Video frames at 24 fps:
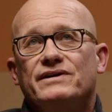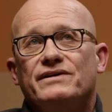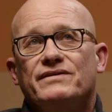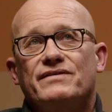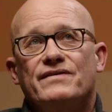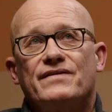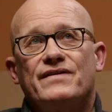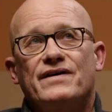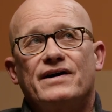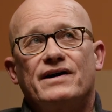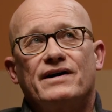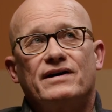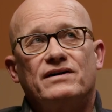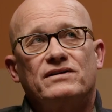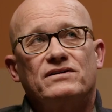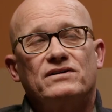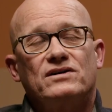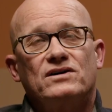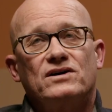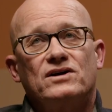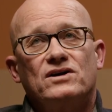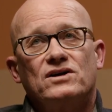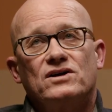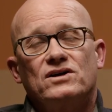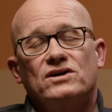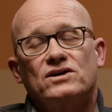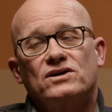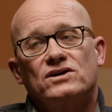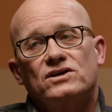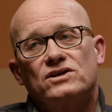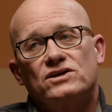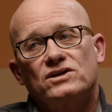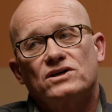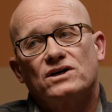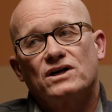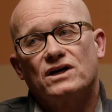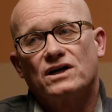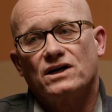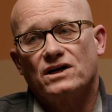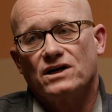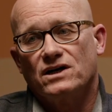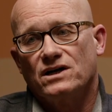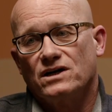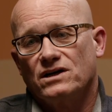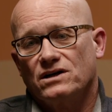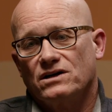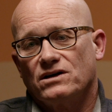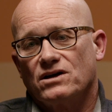that
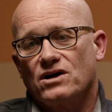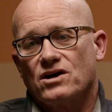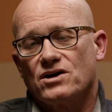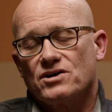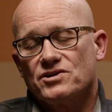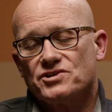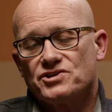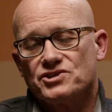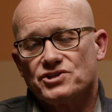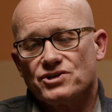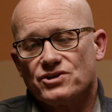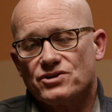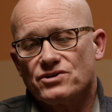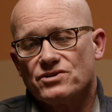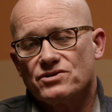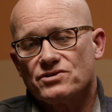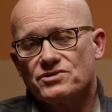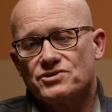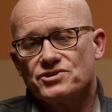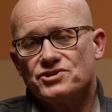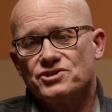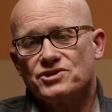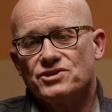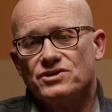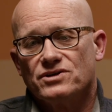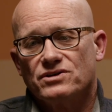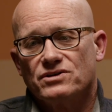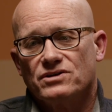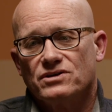our church